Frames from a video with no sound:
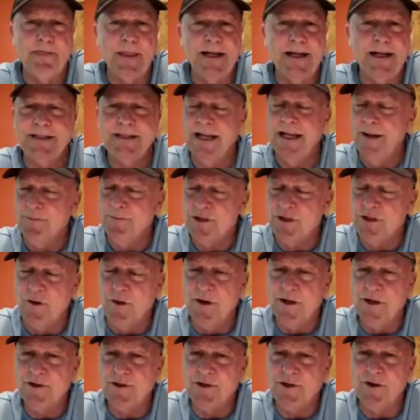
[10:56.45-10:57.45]
I said, I'm
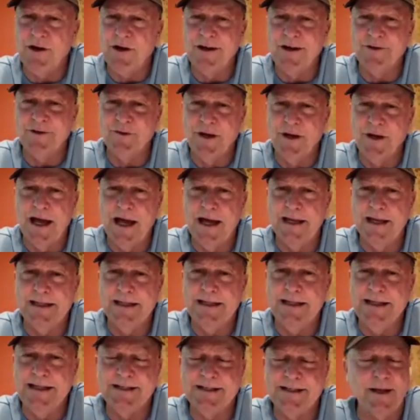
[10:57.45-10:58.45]
sorry, sir, I do not.
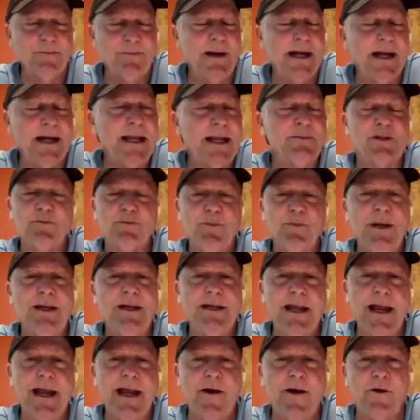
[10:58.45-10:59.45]
He said, my name is
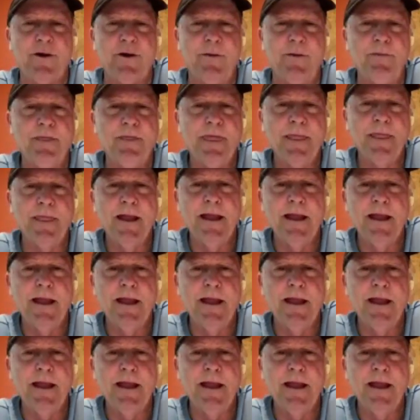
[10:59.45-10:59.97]
Pete Carroll.